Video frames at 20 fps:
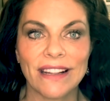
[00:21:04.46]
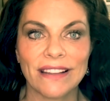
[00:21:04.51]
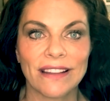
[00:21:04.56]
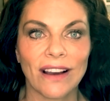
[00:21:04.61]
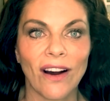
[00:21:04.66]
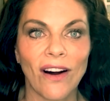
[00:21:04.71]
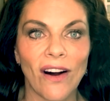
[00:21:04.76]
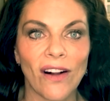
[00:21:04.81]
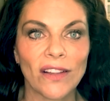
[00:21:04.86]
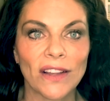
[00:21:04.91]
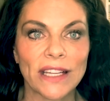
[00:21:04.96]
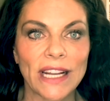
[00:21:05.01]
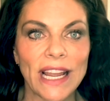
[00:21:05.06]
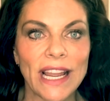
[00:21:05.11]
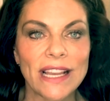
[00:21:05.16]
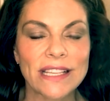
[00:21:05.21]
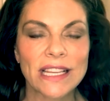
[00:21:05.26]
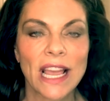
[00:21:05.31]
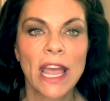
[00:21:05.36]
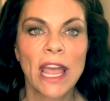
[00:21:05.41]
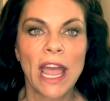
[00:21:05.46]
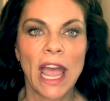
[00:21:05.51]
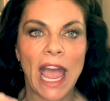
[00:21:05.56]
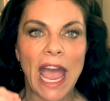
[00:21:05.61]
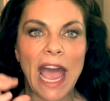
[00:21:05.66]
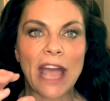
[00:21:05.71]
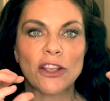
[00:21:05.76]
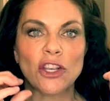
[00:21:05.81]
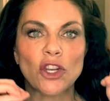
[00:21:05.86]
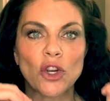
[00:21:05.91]
the holidays,
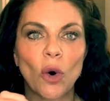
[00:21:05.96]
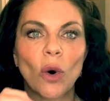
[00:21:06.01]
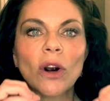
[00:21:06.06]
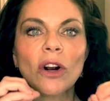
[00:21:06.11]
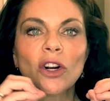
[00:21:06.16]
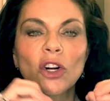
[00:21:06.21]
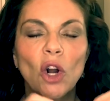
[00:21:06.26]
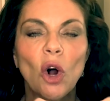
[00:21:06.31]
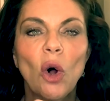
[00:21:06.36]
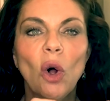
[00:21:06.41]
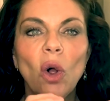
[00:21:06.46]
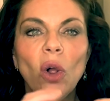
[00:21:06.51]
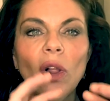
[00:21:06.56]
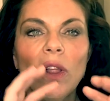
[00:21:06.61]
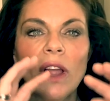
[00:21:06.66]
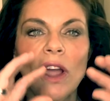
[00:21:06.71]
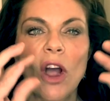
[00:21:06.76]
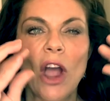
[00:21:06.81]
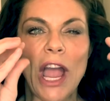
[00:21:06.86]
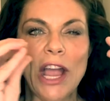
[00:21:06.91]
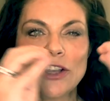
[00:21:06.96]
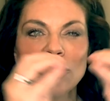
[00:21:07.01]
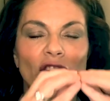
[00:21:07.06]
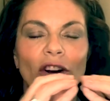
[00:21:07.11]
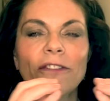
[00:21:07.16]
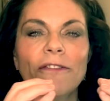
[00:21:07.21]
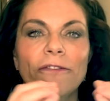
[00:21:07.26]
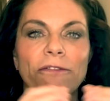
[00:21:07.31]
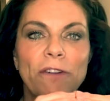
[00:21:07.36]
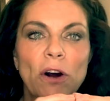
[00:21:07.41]
and your goal and your
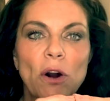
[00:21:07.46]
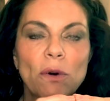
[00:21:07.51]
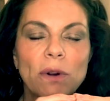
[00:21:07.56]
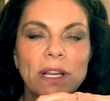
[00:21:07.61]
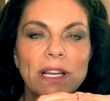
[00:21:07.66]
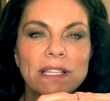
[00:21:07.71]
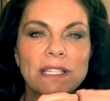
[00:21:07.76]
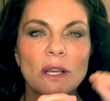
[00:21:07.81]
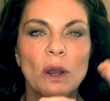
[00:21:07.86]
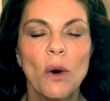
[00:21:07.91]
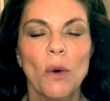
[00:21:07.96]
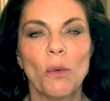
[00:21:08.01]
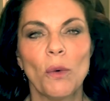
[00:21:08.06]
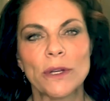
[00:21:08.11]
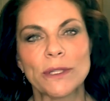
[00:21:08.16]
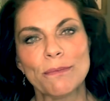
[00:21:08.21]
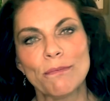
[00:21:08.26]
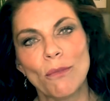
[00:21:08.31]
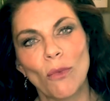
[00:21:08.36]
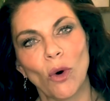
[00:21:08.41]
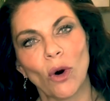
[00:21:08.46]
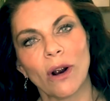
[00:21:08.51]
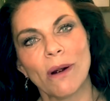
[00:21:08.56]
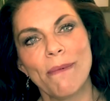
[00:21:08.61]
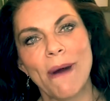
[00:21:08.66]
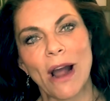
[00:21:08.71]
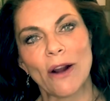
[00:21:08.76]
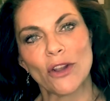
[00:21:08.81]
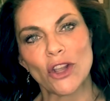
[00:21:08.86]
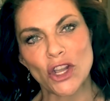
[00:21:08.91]
focus was more
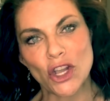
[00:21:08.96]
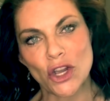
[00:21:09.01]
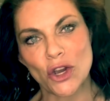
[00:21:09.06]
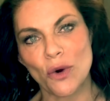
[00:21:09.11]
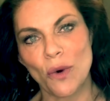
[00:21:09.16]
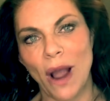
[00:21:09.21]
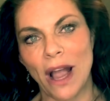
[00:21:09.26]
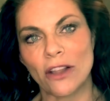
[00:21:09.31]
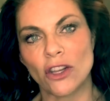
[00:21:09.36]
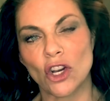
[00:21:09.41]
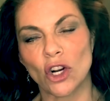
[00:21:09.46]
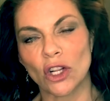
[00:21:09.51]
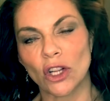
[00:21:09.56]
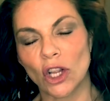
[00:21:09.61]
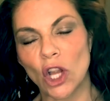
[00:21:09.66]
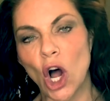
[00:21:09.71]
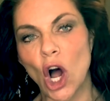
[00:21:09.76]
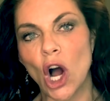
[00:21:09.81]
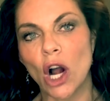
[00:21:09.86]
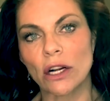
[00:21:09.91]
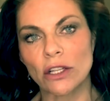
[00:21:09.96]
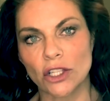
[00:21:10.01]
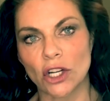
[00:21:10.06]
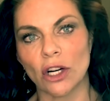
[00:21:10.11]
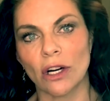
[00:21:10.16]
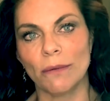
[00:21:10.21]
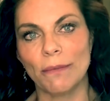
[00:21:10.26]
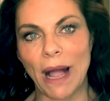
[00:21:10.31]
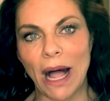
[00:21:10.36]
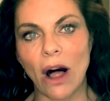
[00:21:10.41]
about you and your
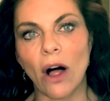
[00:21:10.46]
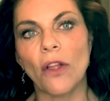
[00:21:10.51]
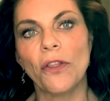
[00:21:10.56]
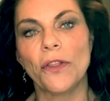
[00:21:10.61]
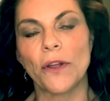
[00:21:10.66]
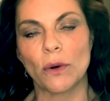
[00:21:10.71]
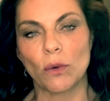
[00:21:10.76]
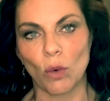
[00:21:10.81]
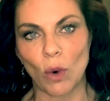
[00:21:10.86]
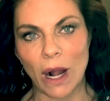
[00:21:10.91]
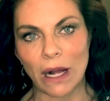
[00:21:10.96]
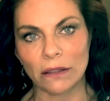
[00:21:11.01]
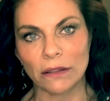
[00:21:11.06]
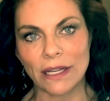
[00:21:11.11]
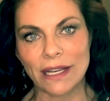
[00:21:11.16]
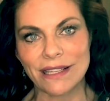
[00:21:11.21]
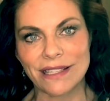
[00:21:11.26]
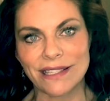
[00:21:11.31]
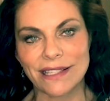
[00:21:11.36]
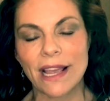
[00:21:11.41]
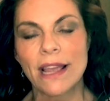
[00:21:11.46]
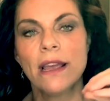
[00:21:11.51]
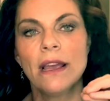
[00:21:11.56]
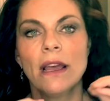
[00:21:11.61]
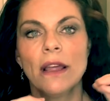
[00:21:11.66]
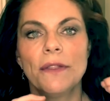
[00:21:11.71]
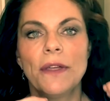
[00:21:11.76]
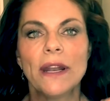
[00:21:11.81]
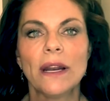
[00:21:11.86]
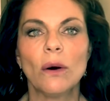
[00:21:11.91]
long-term health and wellness
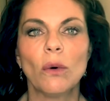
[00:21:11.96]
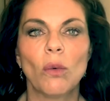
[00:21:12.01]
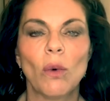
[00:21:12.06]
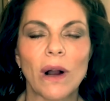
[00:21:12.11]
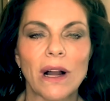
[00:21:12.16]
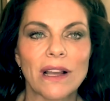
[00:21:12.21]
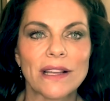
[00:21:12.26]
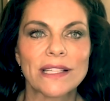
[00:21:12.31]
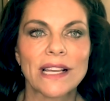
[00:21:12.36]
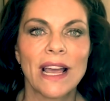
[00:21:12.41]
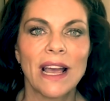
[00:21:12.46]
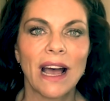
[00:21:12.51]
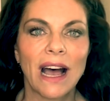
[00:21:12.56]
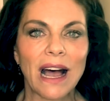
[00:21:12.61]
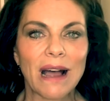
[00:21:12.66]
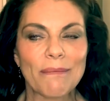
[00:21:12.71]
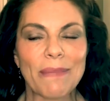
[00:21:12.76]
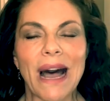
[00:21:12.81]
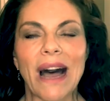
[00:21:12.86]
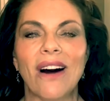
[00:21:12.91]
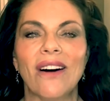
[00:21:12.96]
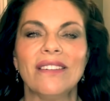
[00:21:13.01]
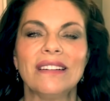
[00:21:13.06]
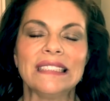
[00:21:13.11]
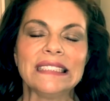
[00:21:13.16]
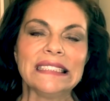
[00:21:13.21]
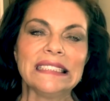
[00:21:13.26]
than it was about,